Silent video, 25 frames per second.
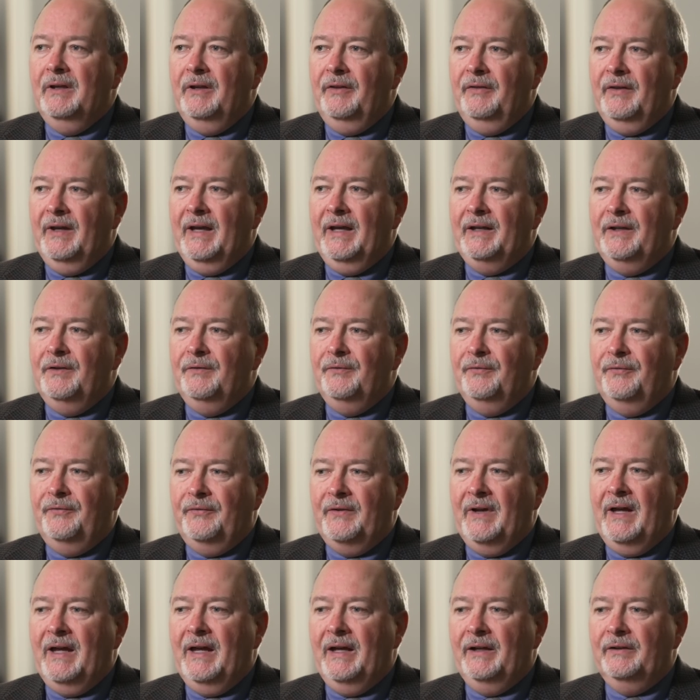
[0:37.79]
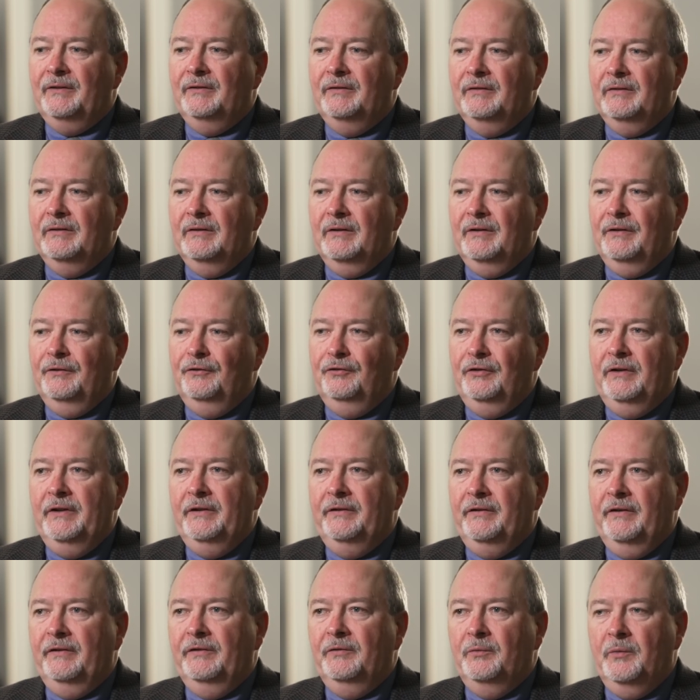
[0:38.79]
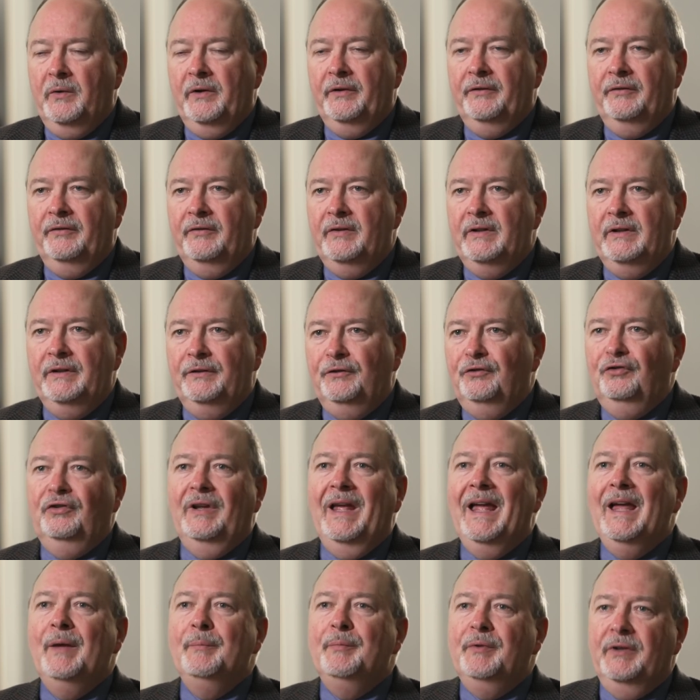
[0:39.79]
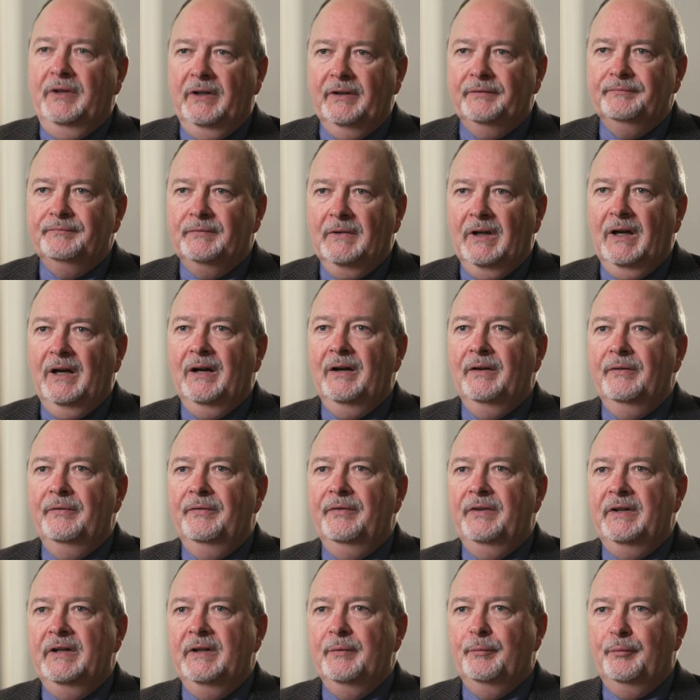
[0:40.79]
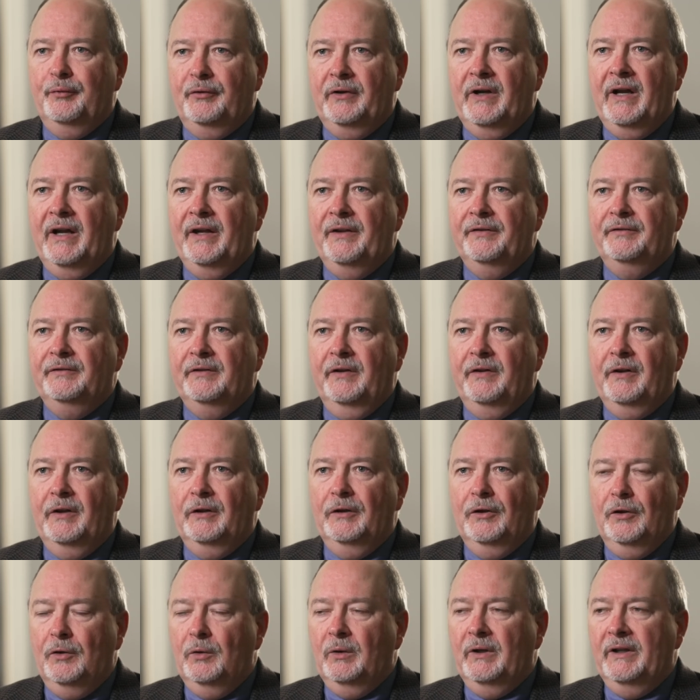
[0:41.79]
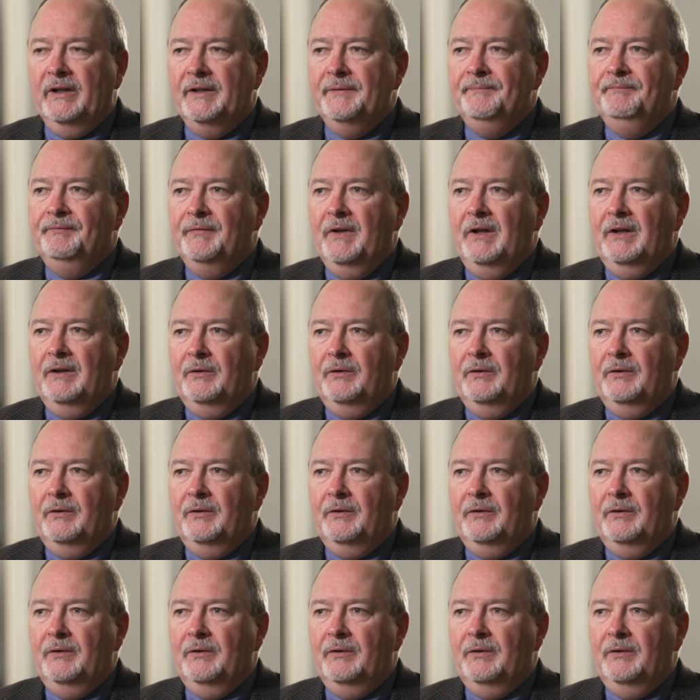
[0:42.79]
that in fact Jesus was the champion of the oppressed and the lowly,